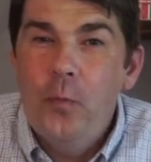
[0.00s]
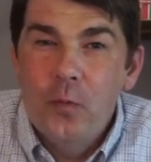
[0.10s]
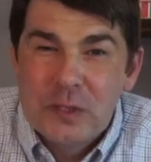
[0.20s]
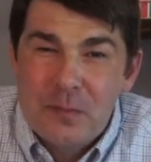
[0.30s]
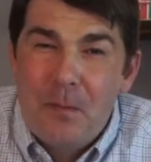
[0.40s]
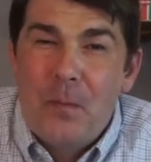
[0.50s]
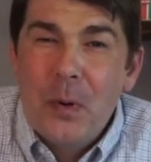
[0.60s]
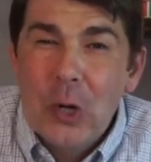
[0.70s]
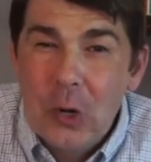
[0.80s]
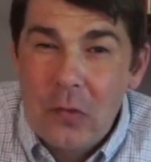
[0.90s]
was
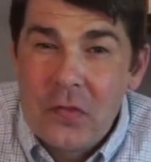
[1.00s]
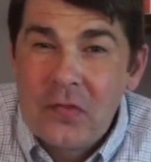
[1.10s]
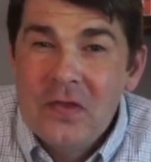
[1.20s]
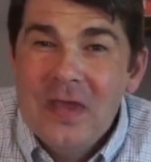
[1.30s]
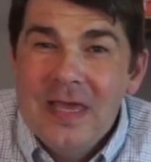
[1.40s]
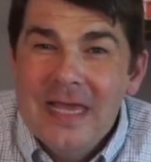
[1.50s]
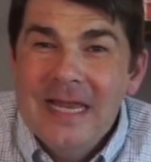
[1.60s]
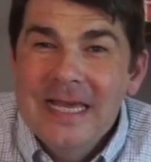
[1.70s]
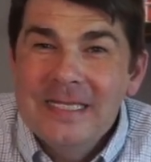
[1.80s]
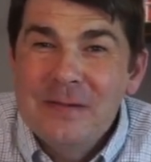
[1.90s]
birthed
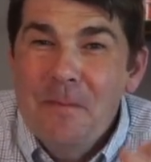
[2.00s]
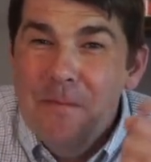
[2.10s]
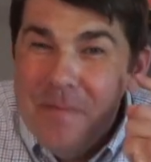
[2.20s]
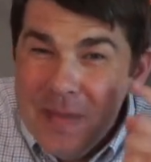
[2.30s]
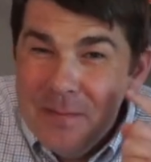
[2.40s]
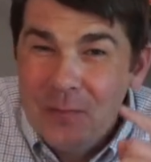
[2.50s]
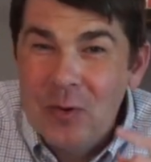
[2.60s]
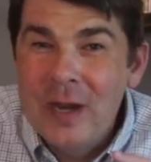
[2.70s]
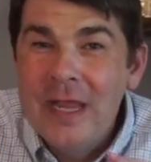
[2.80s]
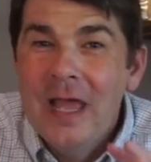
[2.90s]
in his
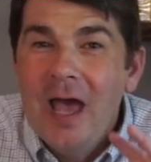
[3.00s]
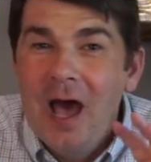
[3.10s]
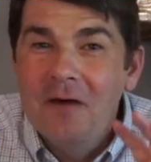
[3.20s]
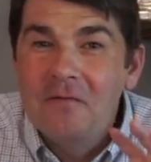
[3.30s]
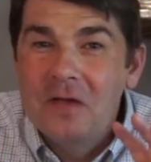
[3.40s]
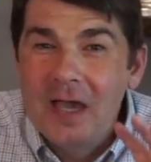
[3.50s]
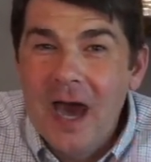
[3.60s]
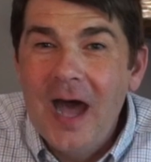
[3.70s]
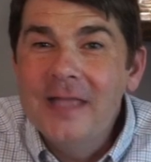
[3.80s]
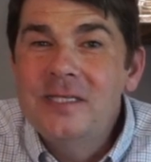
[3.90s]
memory of
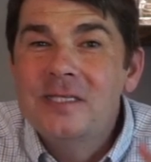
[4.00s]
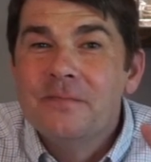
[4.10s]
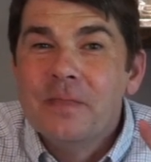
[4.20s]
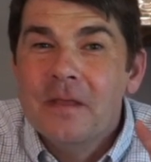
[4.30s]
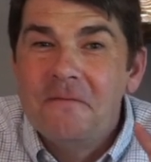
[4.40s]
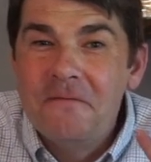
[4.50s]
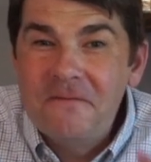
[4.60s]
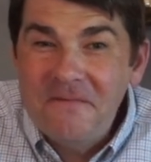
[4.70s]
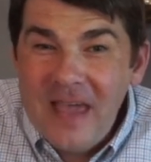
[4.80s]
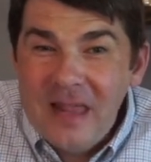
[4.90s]
God's
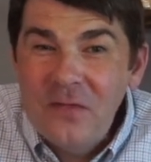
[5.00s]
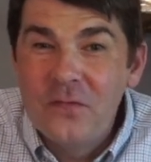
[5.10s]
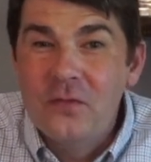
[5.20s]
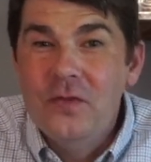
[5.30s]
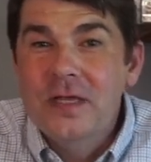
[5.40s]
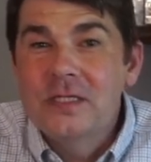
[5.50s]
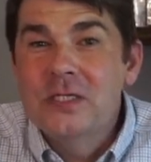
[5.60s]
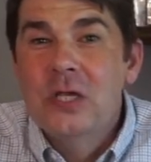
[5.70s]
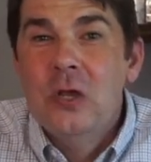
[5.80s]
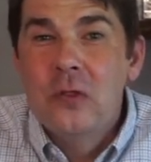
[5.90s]

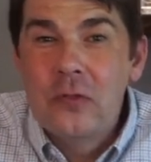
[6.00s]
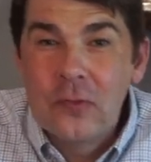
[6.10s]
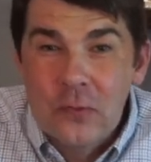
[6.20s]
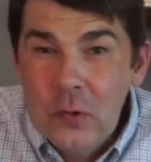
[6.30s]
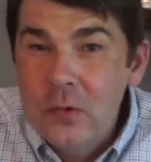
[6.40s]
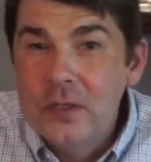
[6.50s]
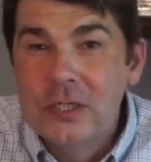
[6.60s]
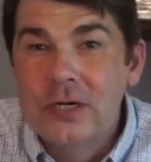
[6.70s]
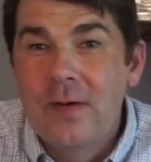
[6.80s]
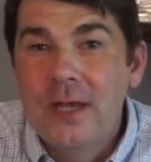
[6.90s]
faithfulness through the
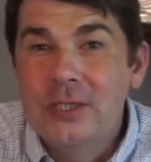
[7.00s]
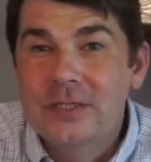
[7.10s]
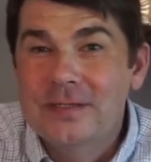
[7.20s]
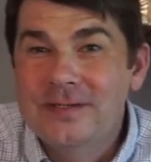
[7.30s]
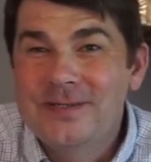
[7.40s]
generations.